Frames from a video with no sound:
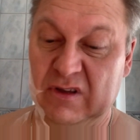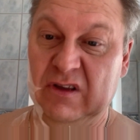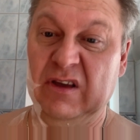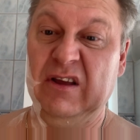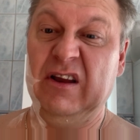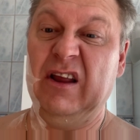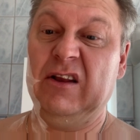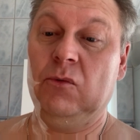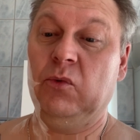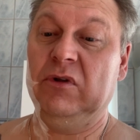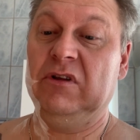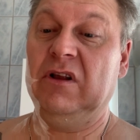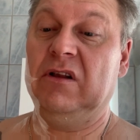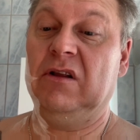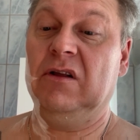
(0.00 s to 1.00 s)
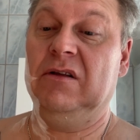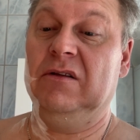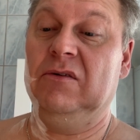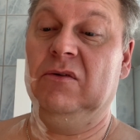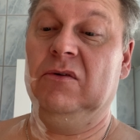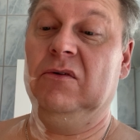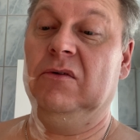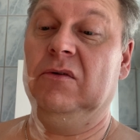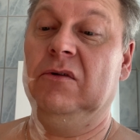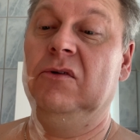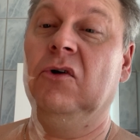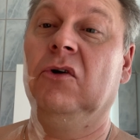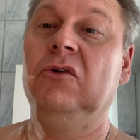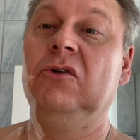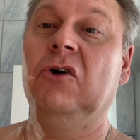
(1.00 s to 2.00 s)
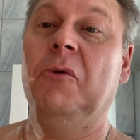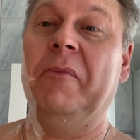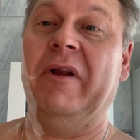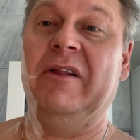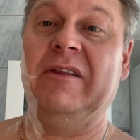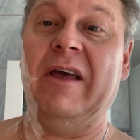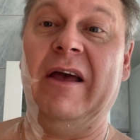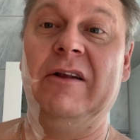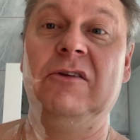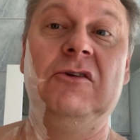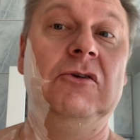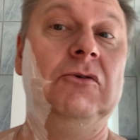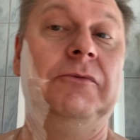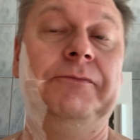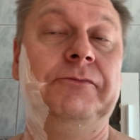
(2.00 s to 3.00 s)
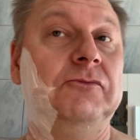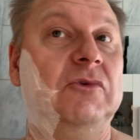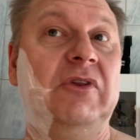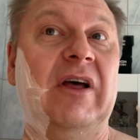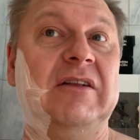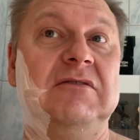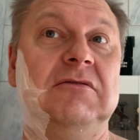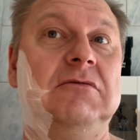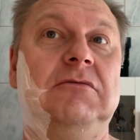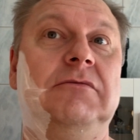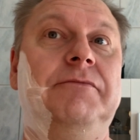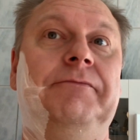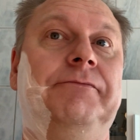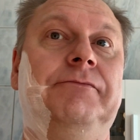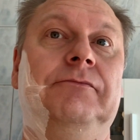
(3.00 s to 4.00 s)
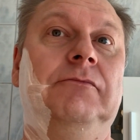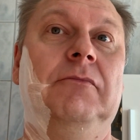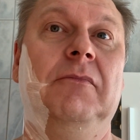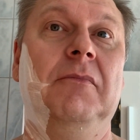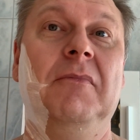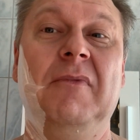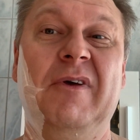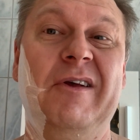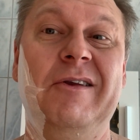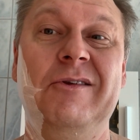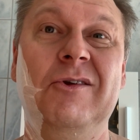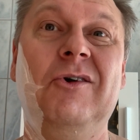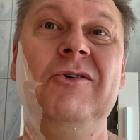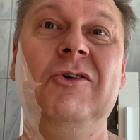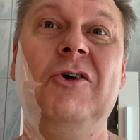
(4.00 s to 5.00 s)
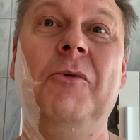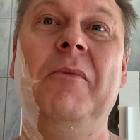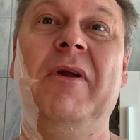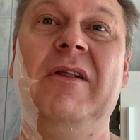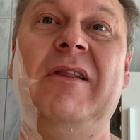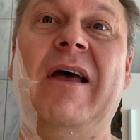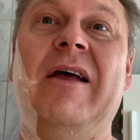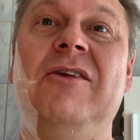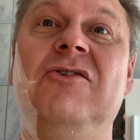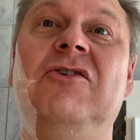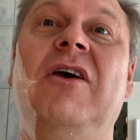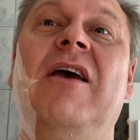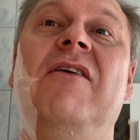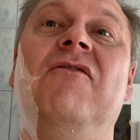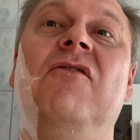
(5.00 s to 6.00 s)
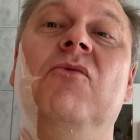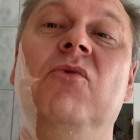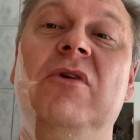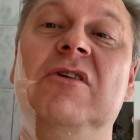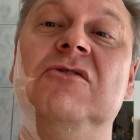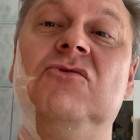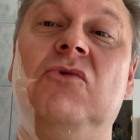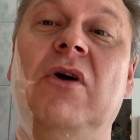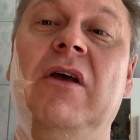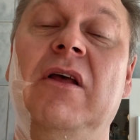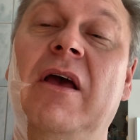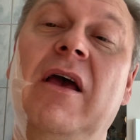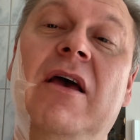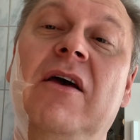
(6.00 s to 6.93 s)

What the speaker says: He did with it non-dominant hand too. That's non-dominant hand shave with a straight,